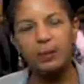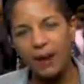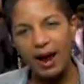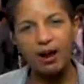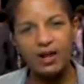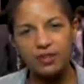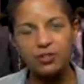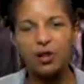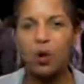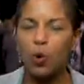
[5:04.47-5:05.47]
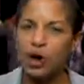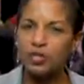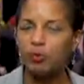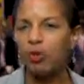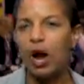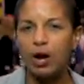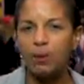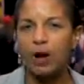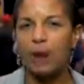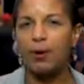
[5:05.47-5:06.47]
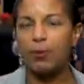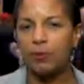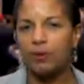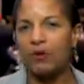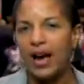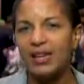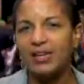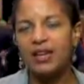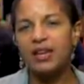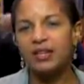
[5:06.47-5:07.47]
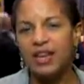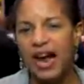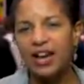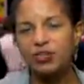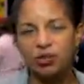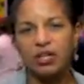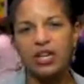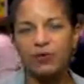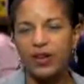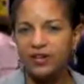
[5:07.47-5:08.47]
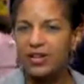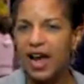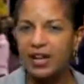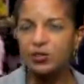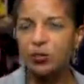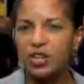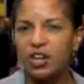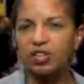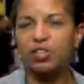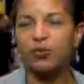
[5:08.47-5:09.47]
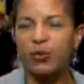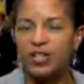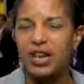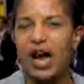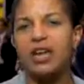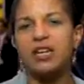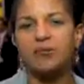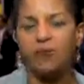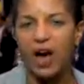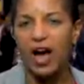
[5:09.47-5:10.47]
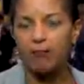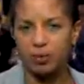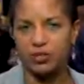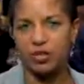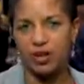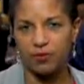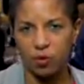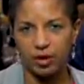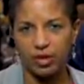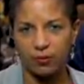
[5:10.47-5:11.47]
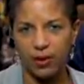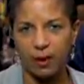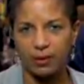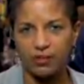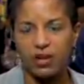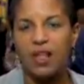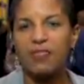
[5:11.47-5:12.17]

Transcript: Americans, whereas Barack Obama will provide tax relief and tax reductions for 95% of working families?